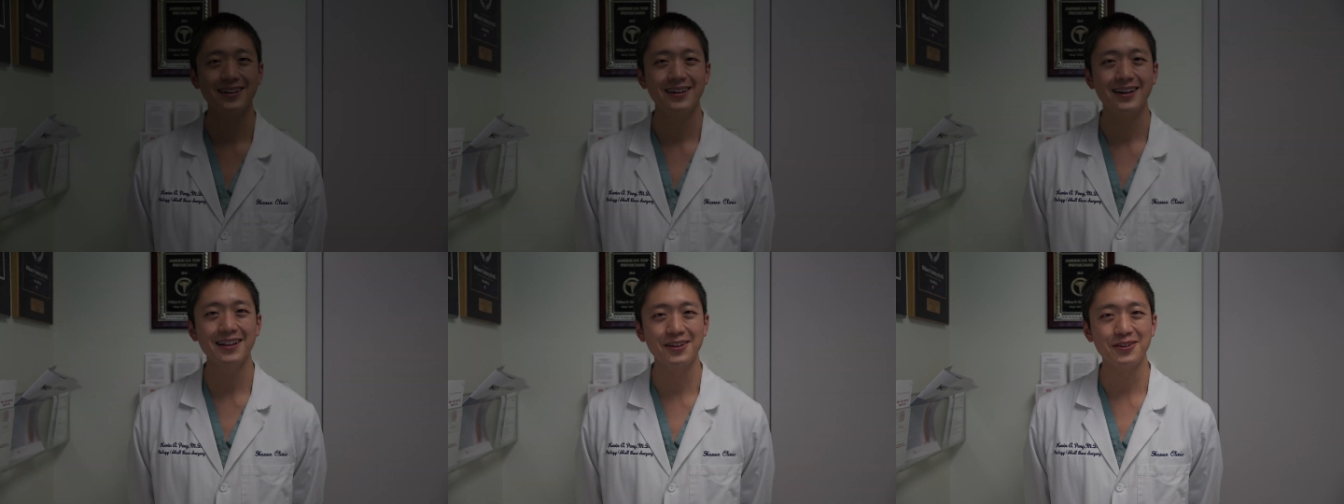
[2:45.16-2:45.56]

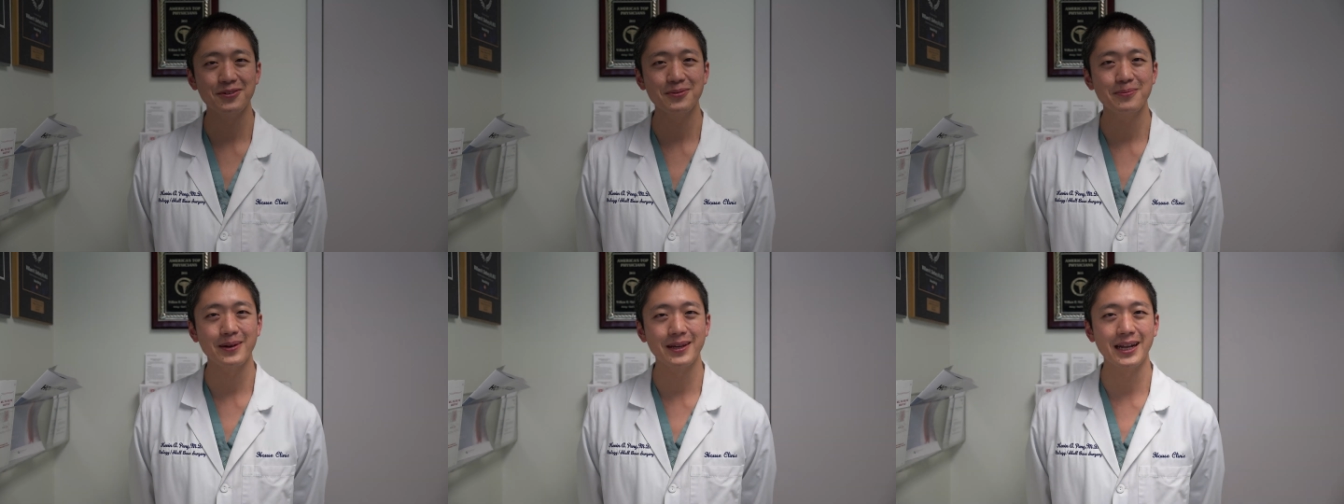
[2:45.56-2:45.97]
Hello,
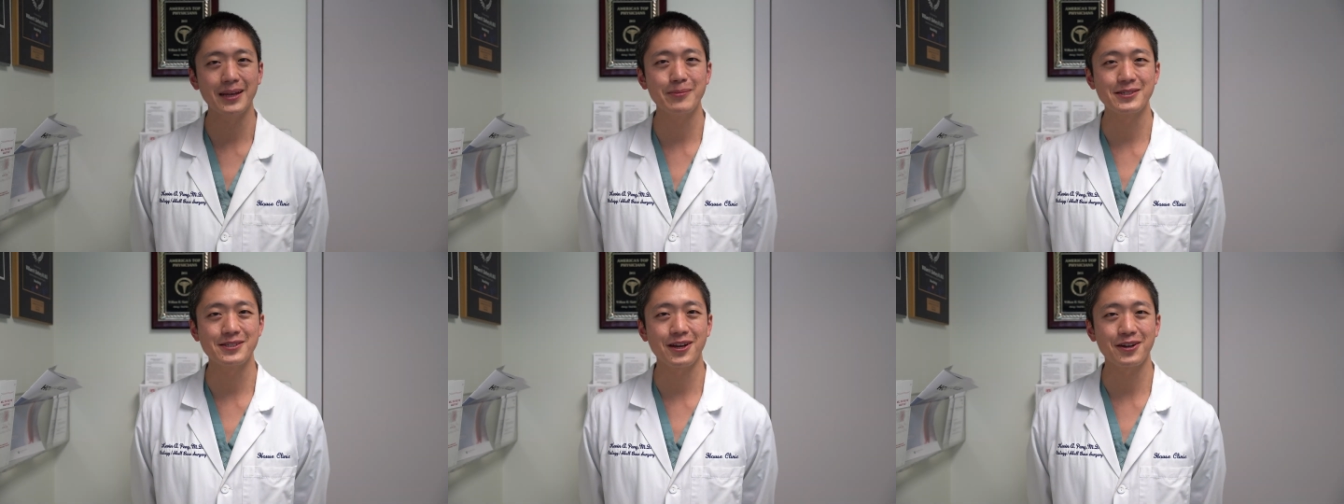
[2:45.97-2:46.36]
my name
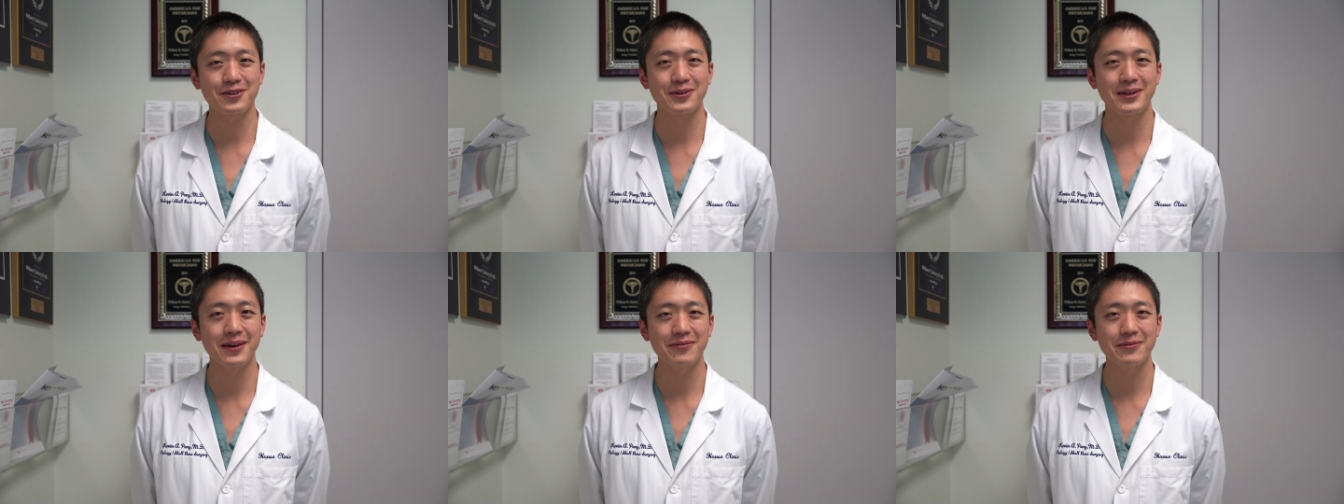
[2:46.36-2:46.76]
is Doctor
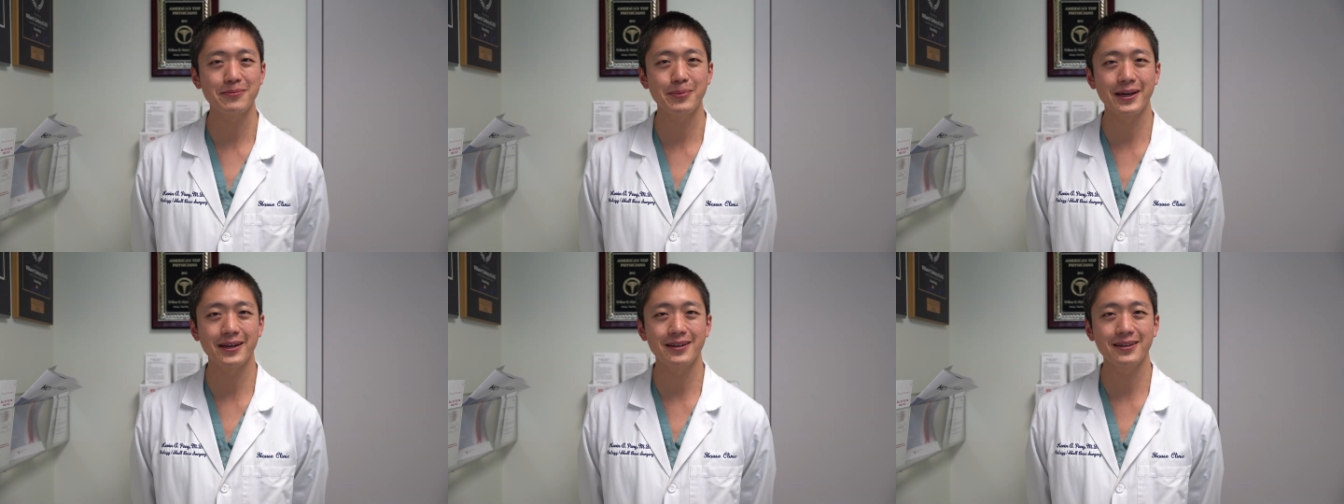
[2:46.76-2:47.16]
Kevin
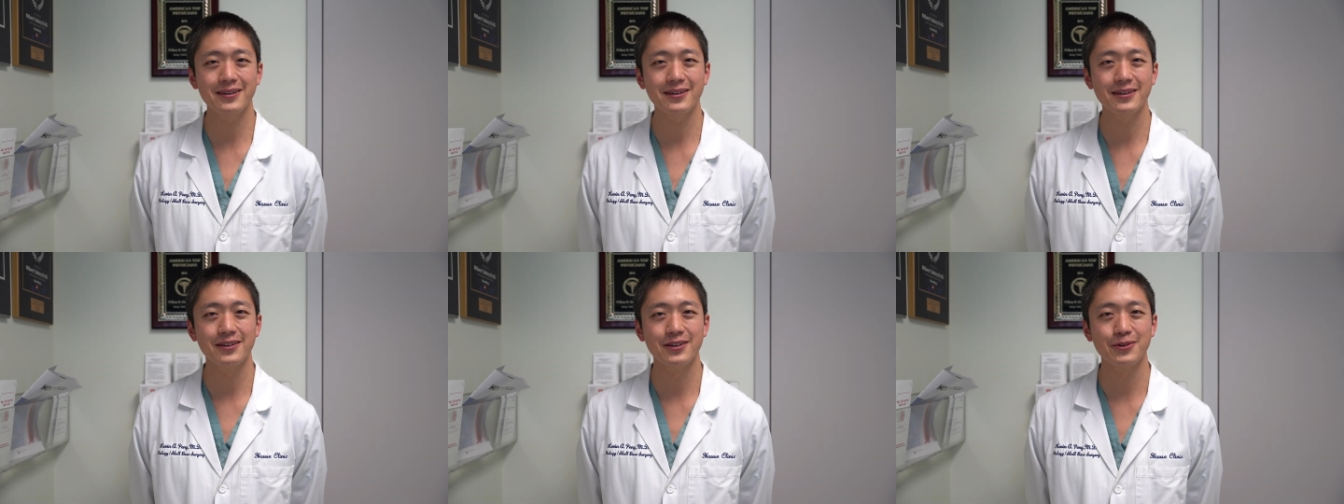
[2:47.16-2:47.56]
Peng,
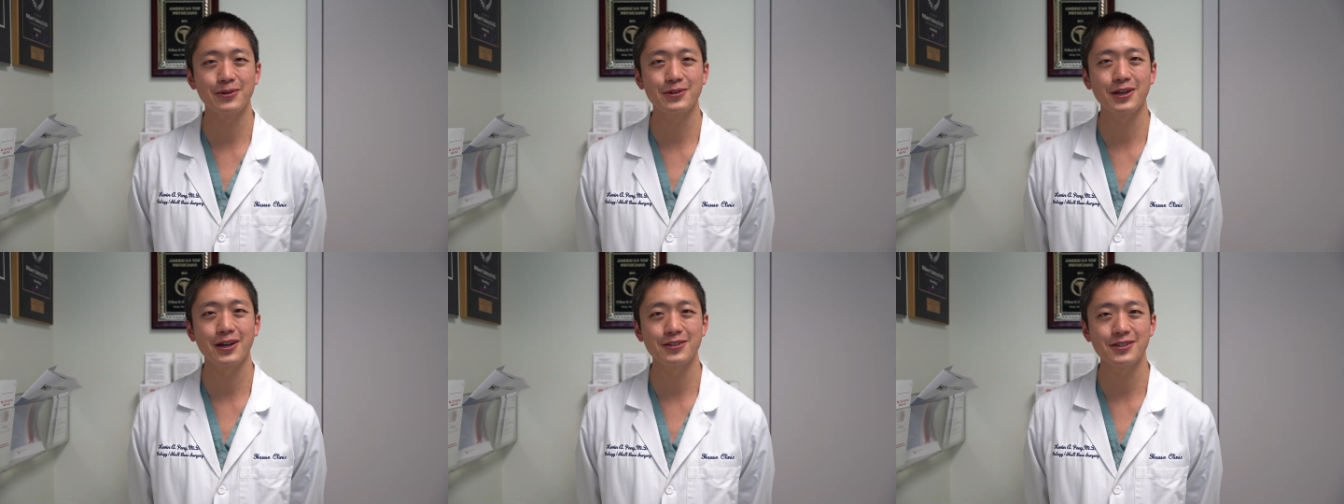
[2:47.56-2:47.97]

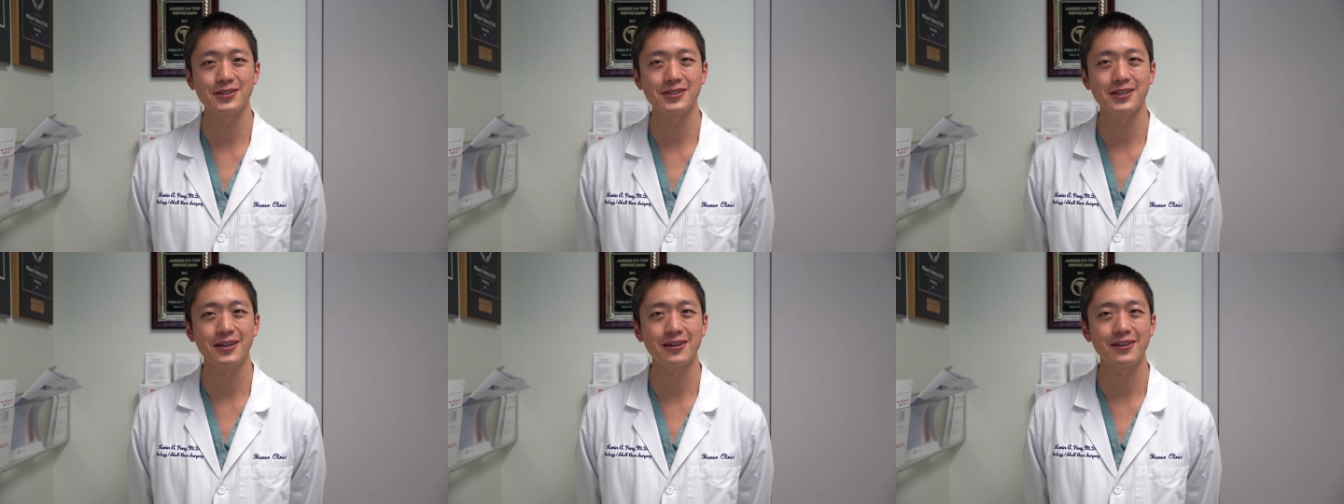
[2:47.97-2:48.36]

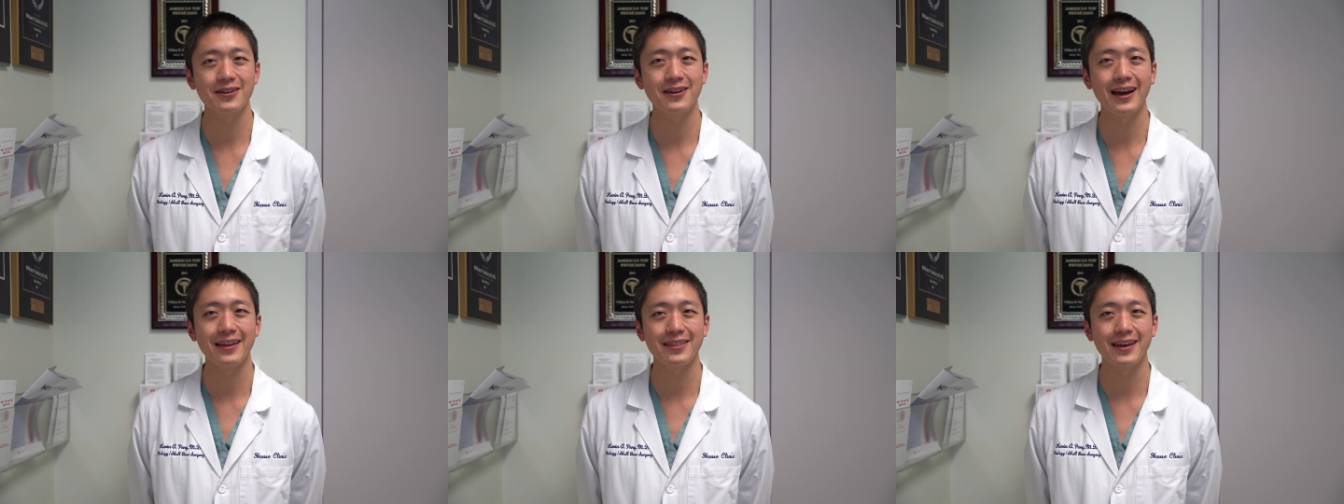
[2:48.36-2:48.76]
neurologist here
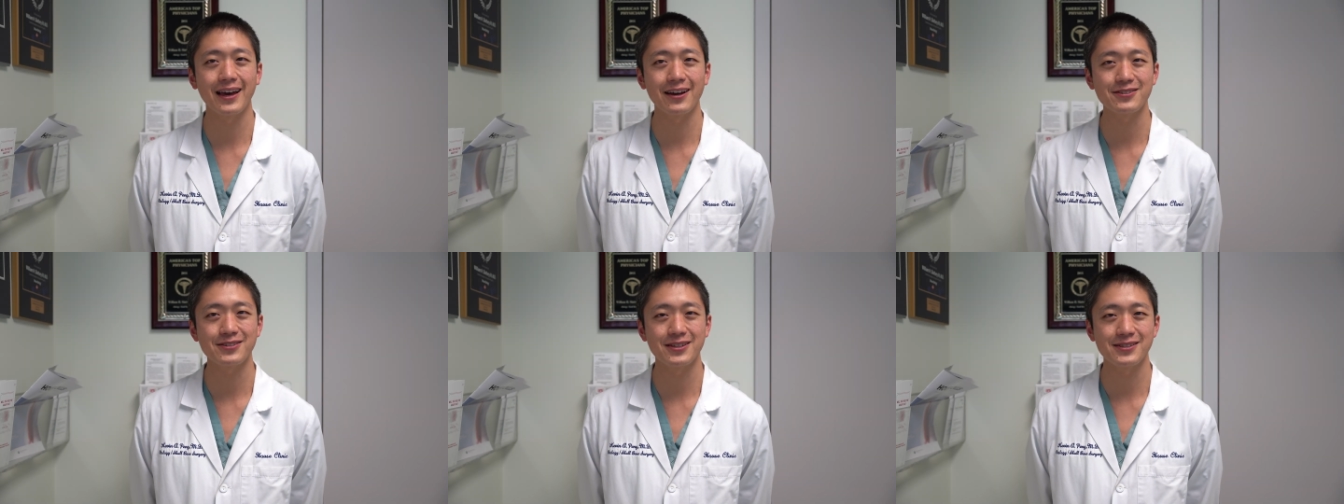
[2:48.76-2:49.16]
at the
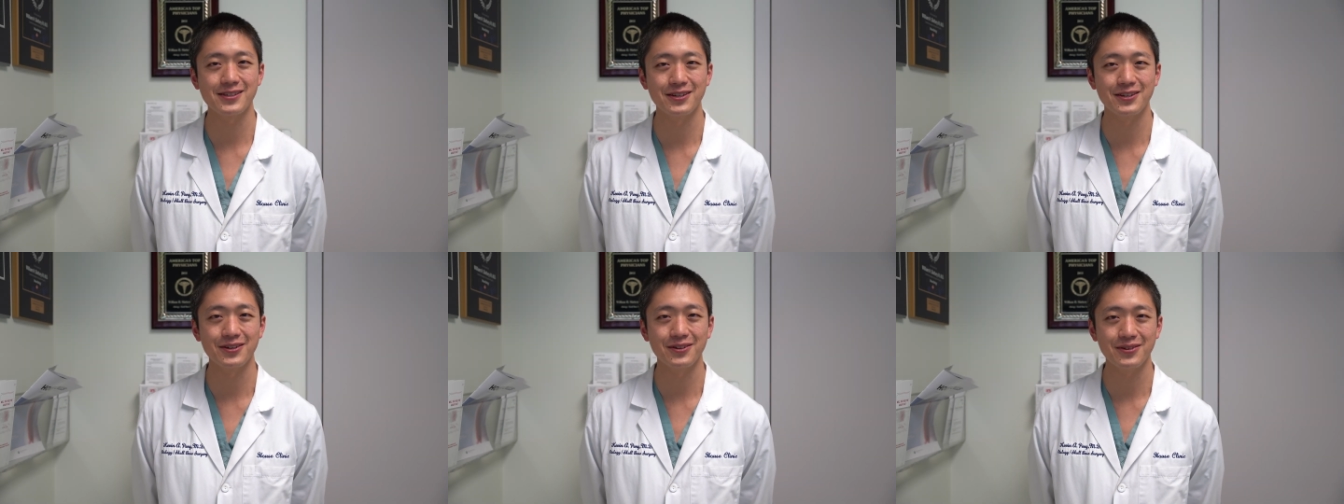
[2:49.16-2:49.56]
House
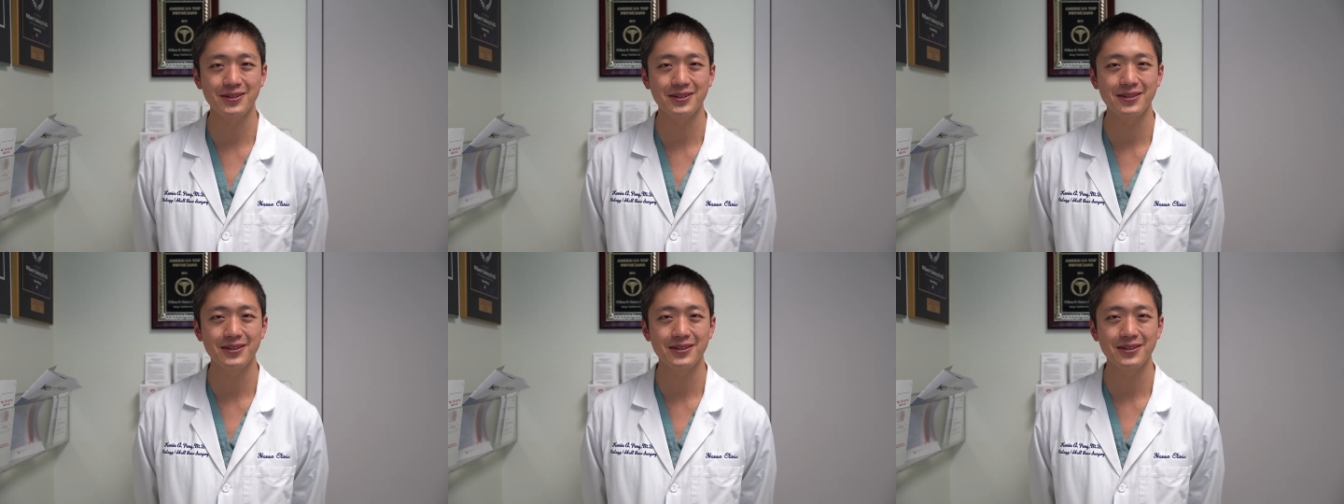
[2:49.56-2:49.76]
Institute.